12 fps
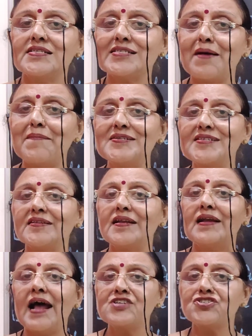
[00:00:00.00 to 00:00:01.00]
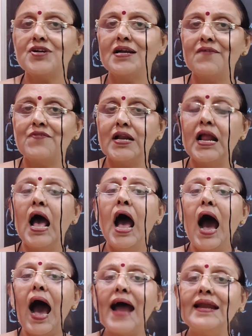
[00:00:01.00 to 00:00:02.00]
in the summits at the national level,
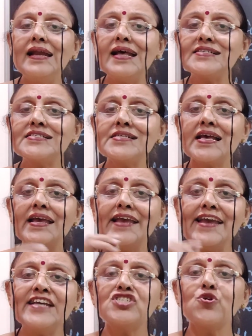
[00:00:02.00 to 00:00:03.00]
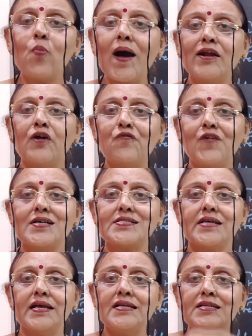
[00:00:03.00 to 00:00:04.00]
unless each one of
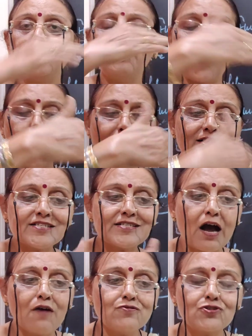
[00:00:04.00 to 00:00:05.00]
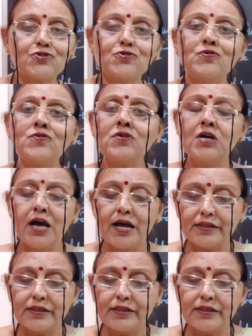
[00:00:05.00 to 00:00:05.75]
us, it boils down to